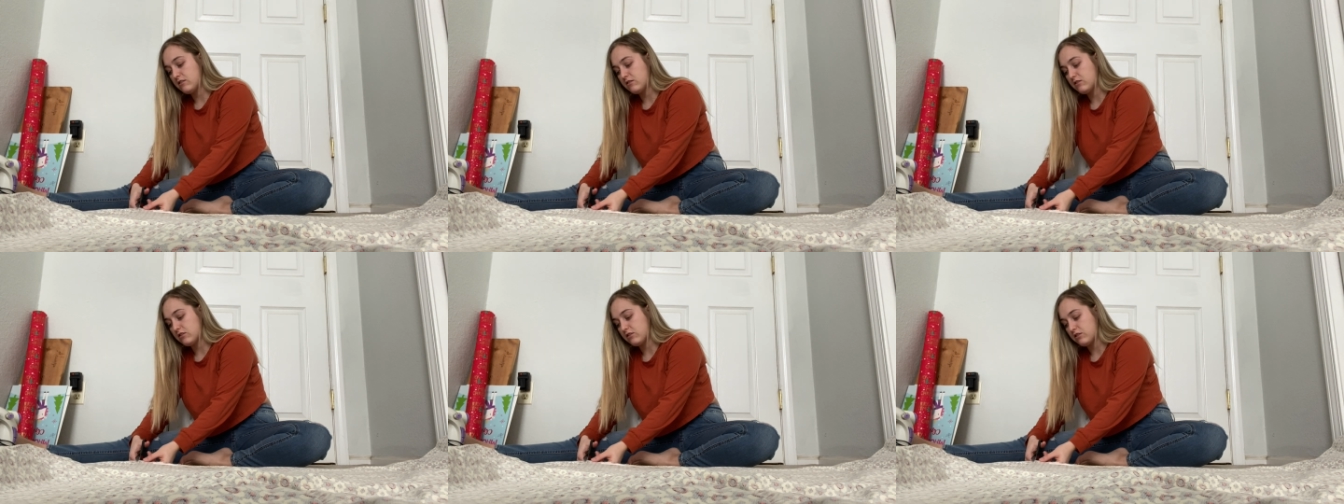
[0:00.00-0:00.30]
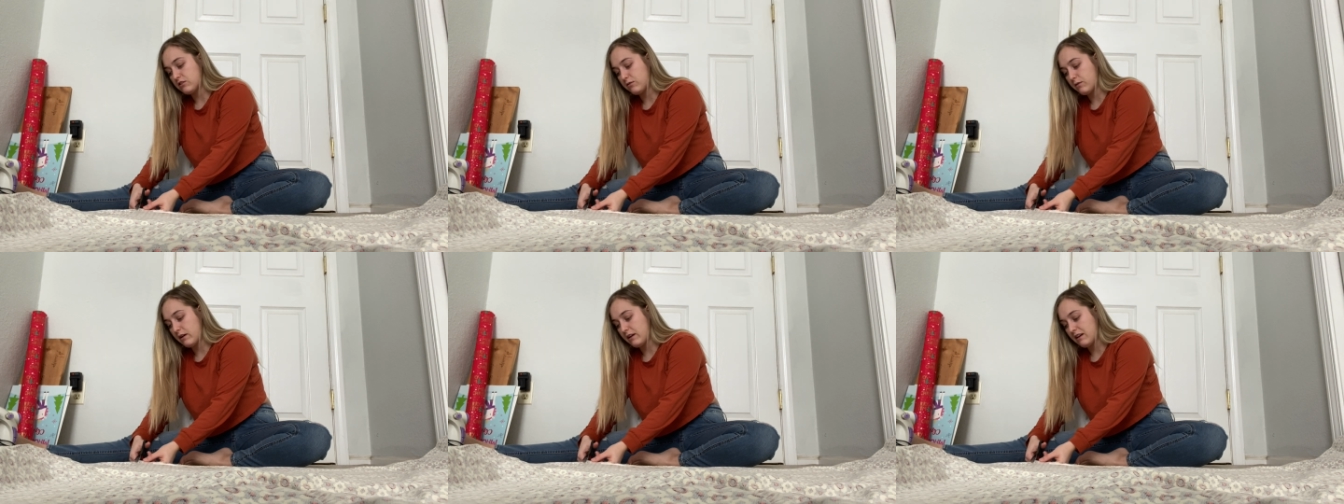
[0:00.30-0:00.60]
just
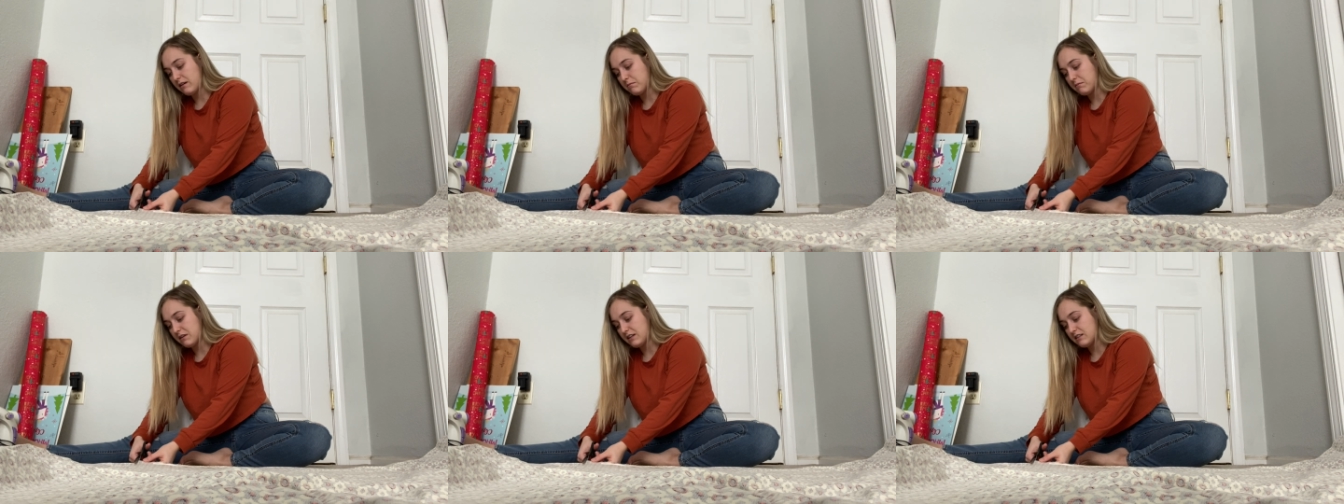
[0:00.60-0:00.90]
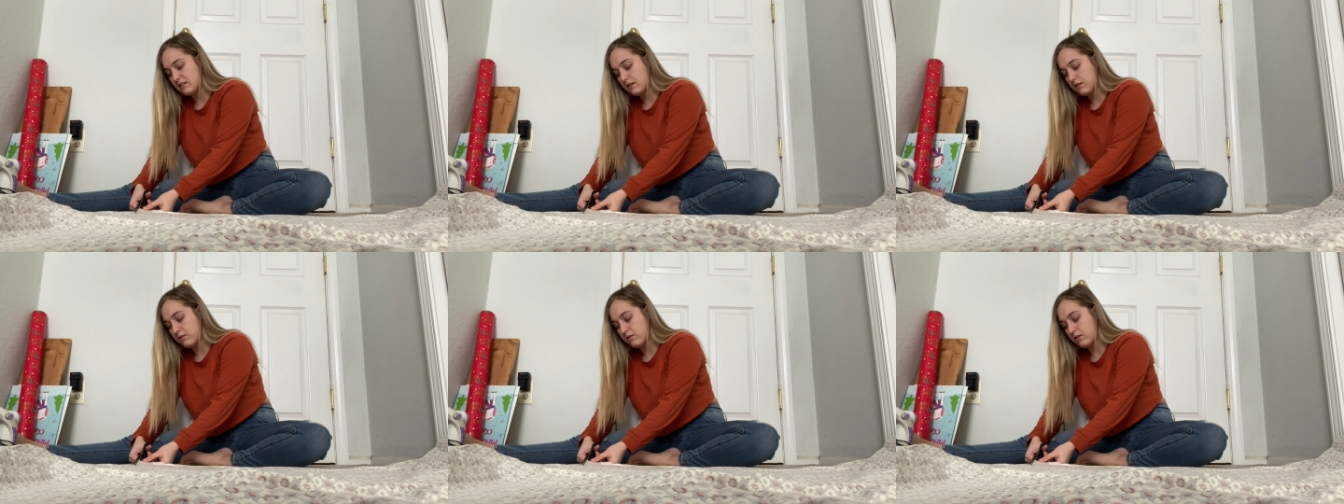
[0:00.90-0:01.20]
so I give
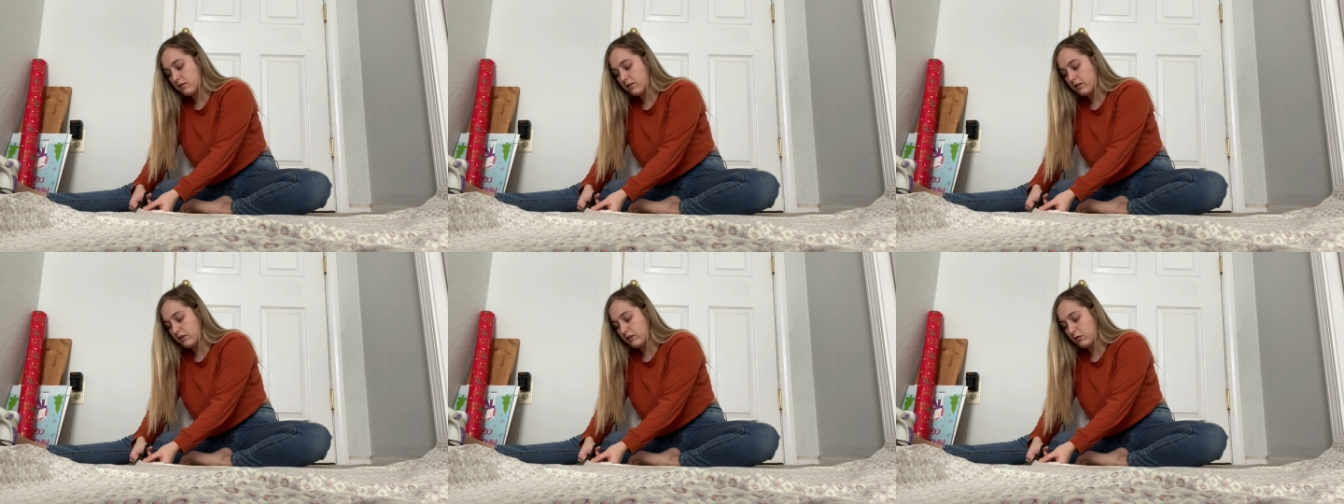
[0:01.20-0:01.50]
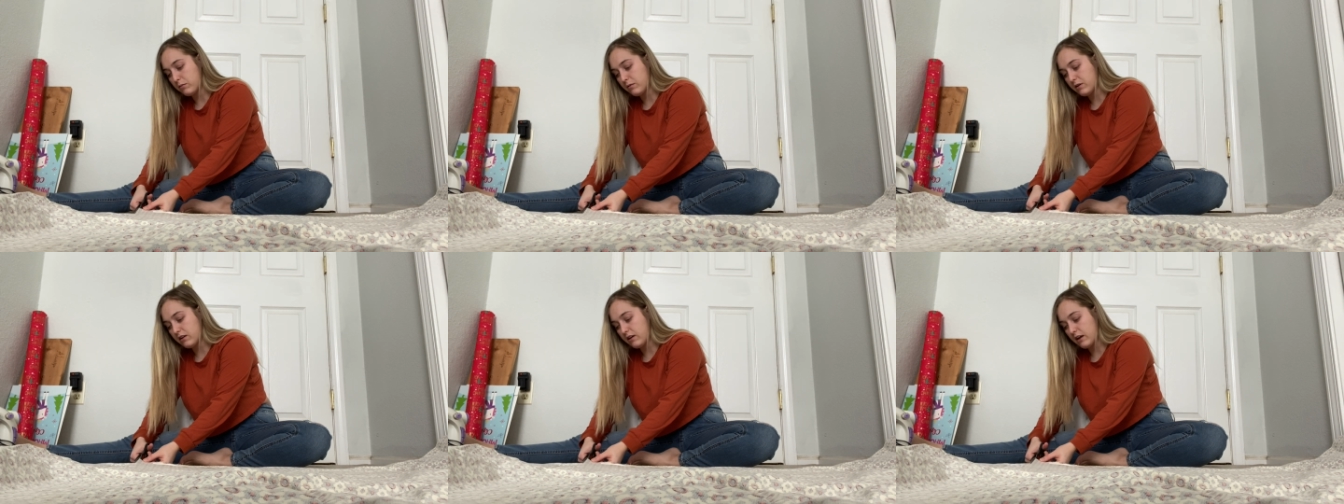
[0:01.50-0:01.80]
myself a little
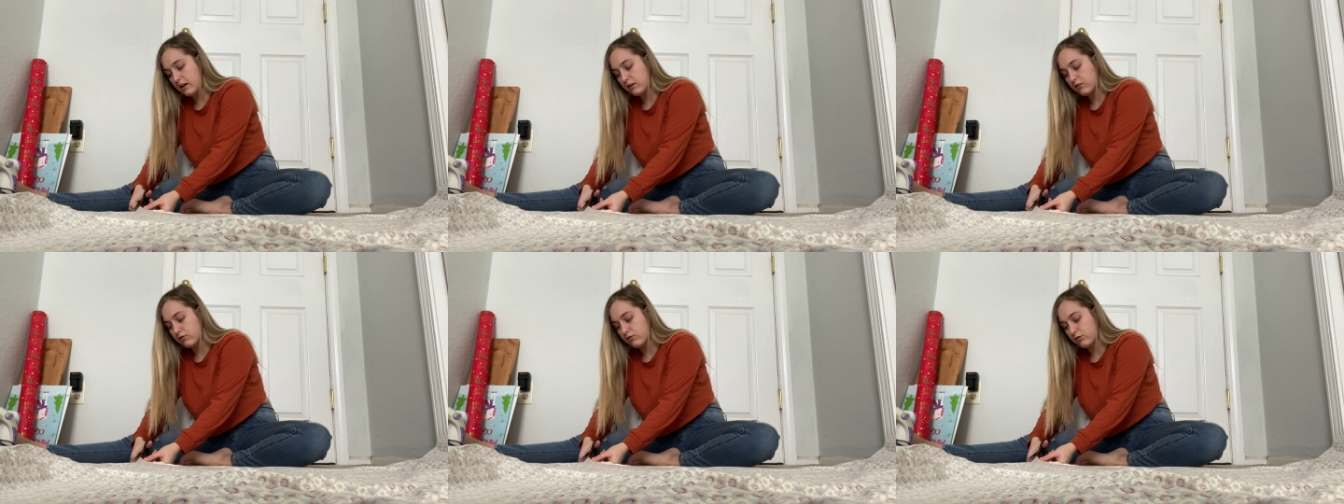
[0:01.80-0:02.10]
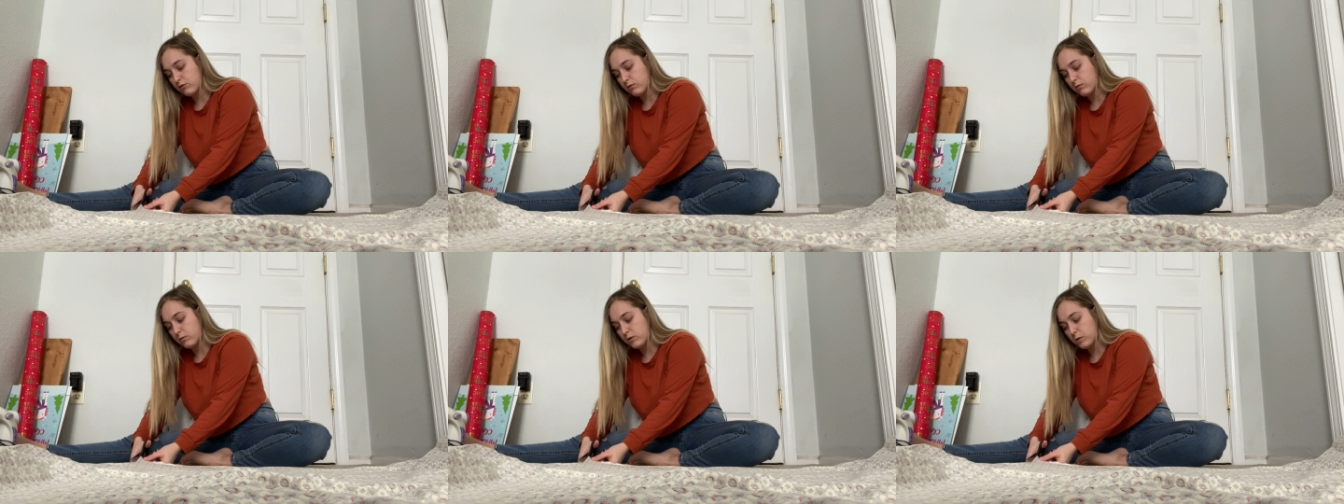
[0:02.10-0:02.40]
bit of extra
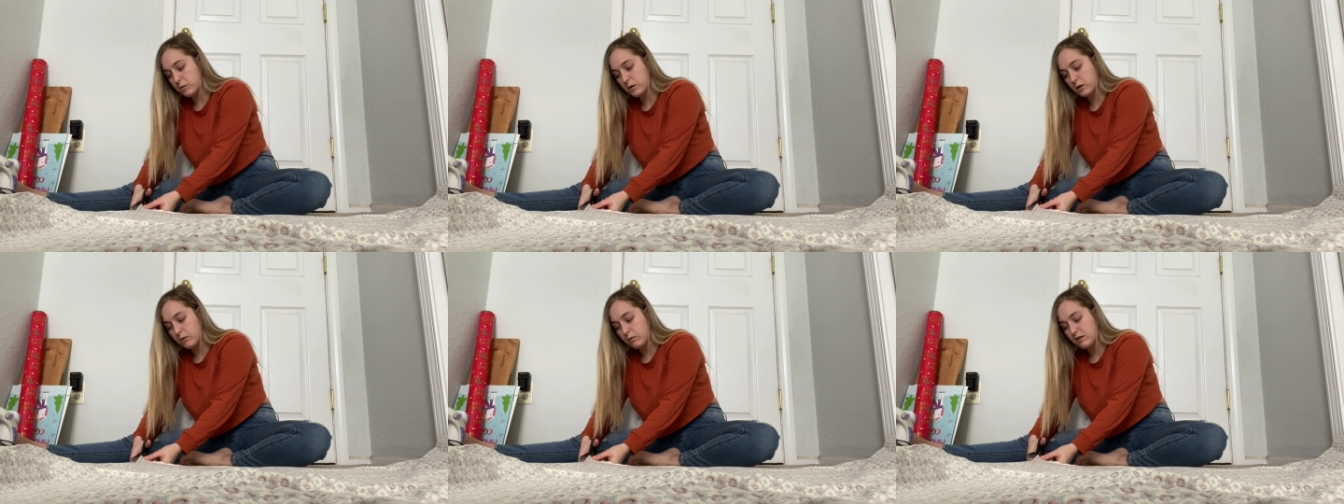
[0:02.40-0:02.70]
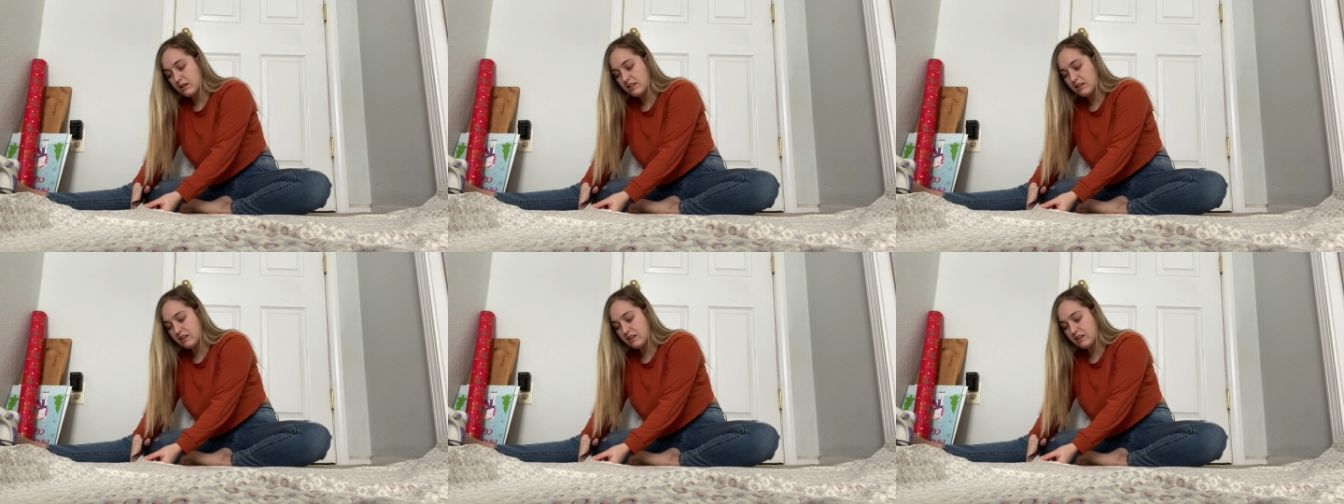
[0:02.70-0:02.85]
room to work with,